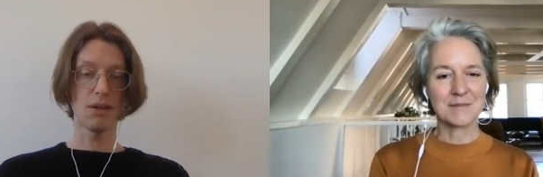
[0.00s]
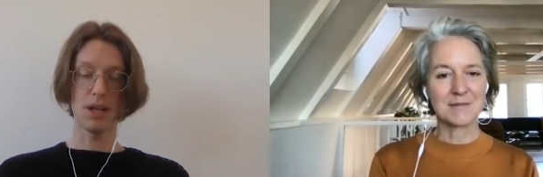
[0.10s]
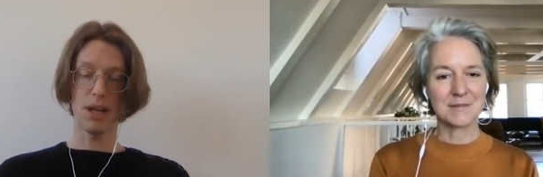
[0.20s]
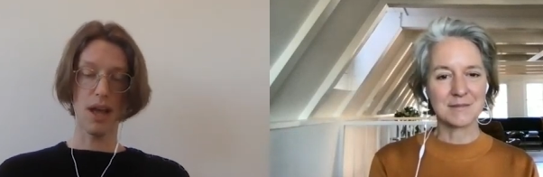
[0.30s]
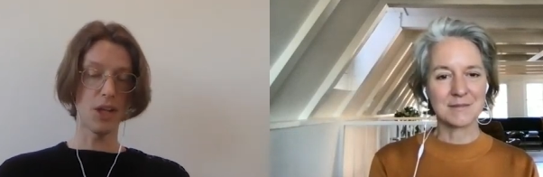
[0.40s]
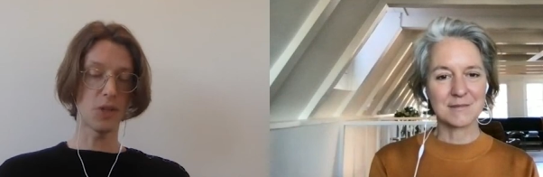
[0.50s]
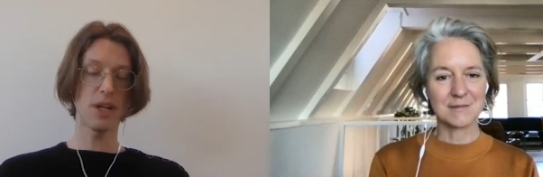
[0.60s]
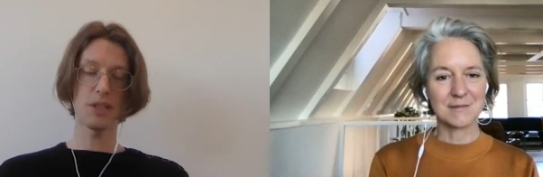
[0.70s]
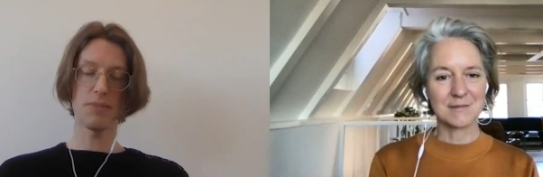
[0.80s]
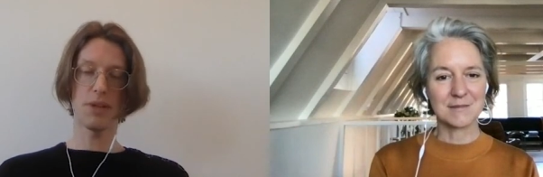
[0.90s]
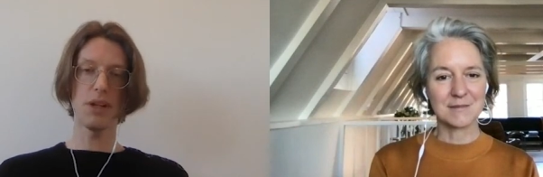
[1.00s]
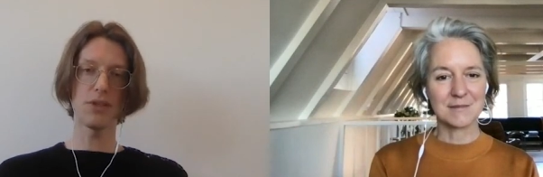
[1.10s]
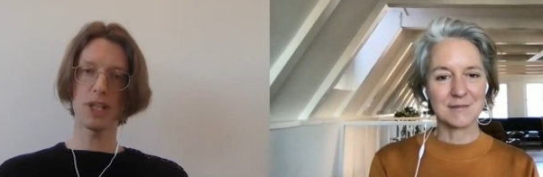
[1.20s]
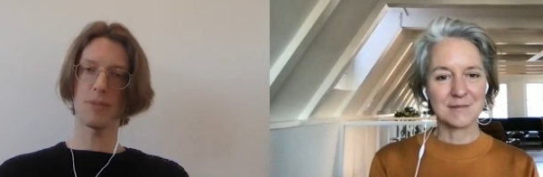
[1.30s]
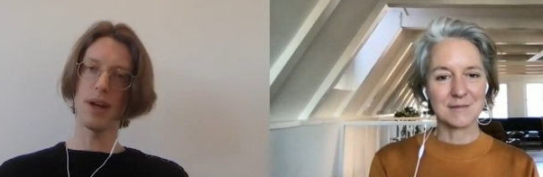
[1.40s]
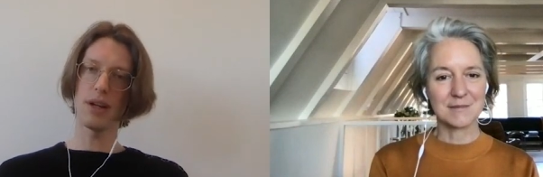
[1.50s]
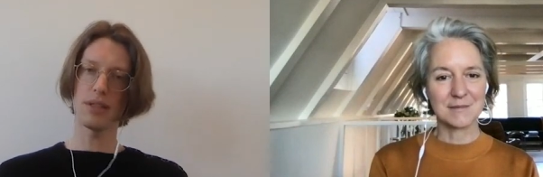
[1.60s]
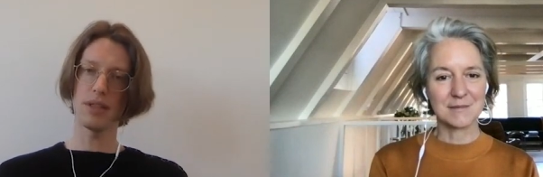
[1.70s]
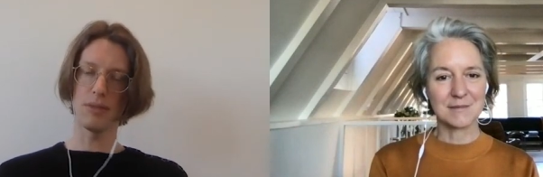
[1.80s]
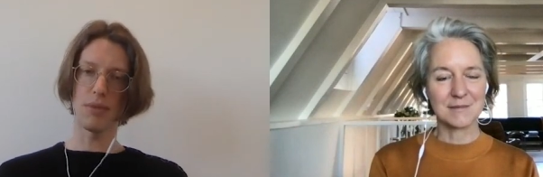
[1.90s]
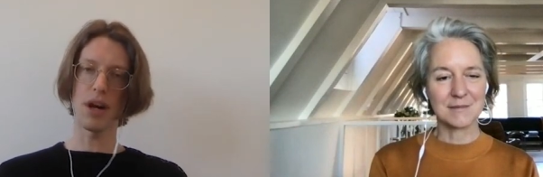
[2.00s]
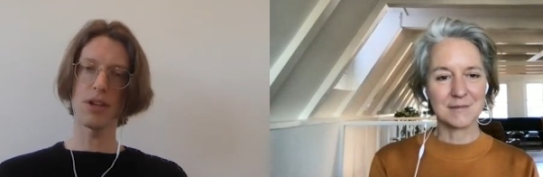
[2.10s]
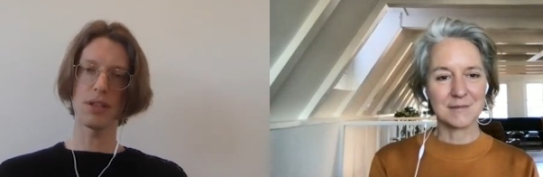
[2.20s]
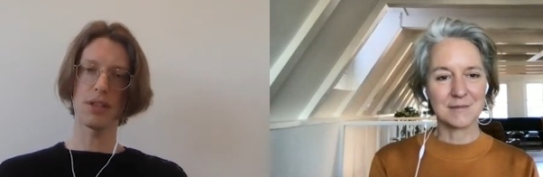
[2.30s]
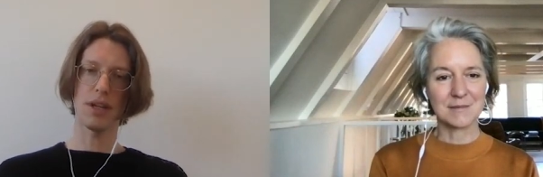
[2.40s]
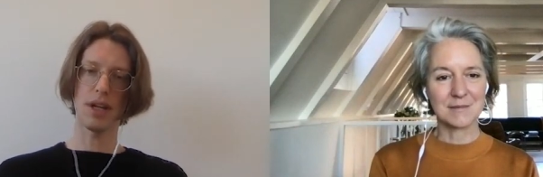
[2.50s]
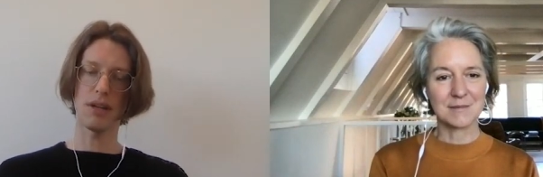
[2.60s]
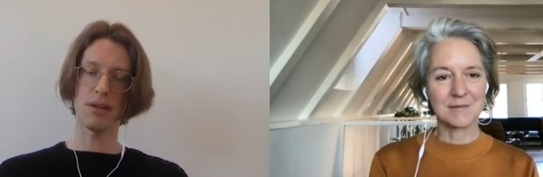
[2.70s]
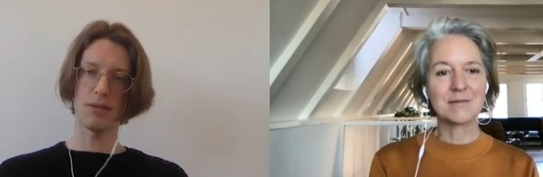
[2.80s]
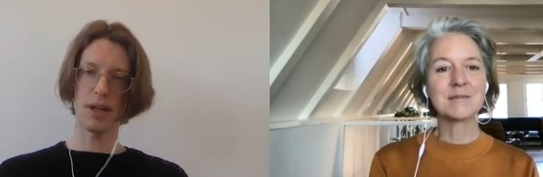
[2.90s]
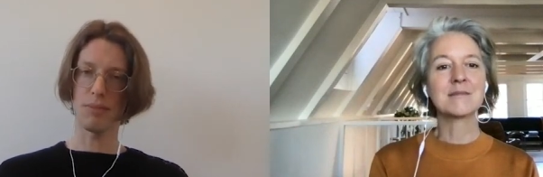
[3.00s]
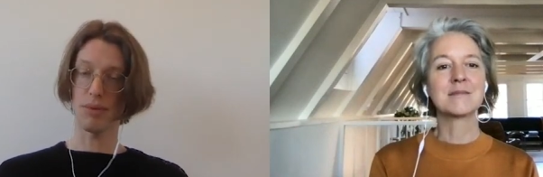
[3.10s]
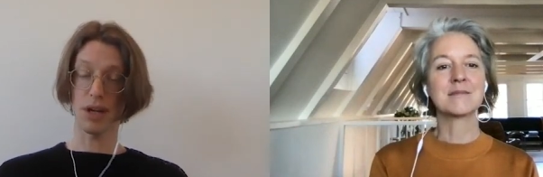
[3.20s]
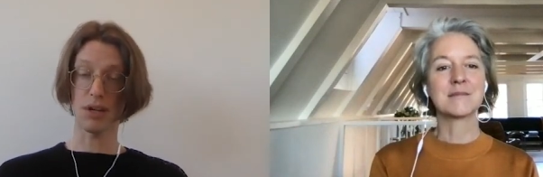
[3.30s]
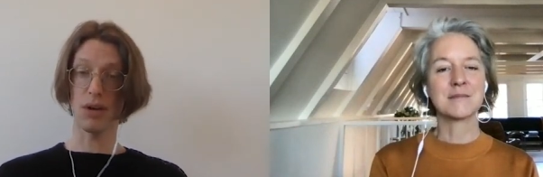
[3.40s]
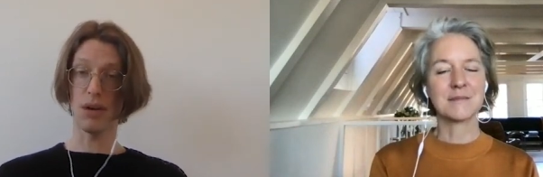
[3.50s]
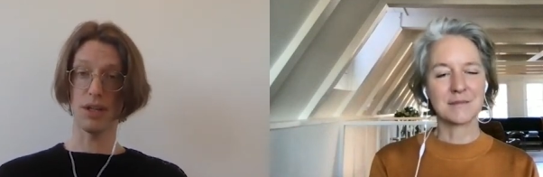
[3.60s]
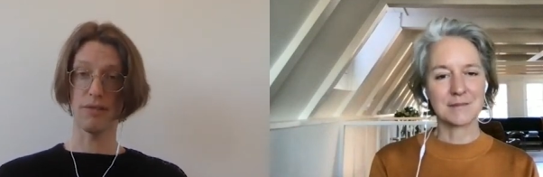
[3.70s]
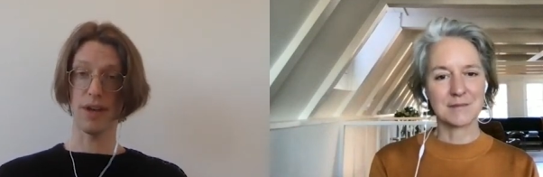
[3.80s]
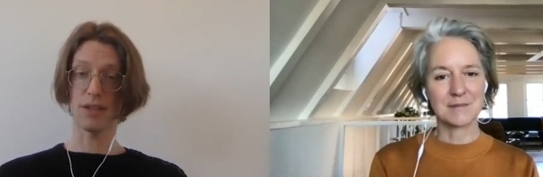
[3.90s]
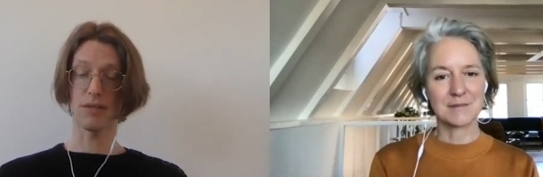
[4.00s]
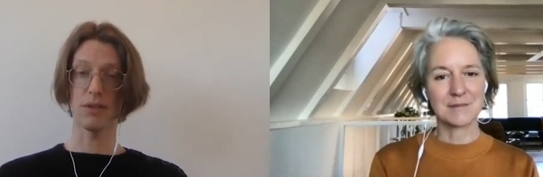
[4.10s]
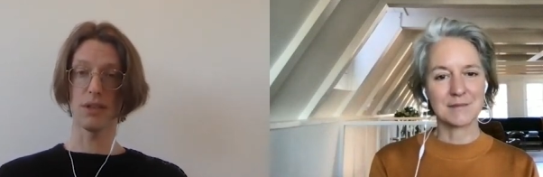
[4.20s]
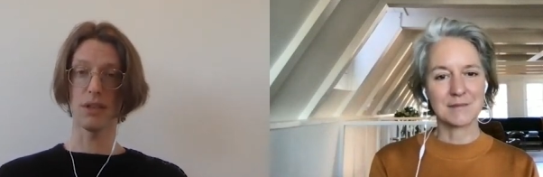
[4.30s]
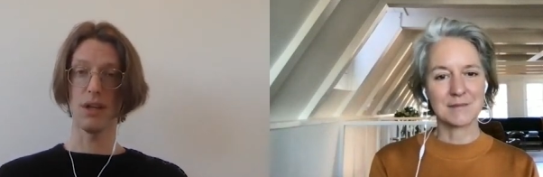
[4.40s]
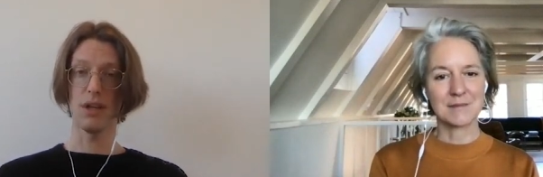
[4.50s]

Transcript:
Speaker 1: intransparency and margin and product quality effectively.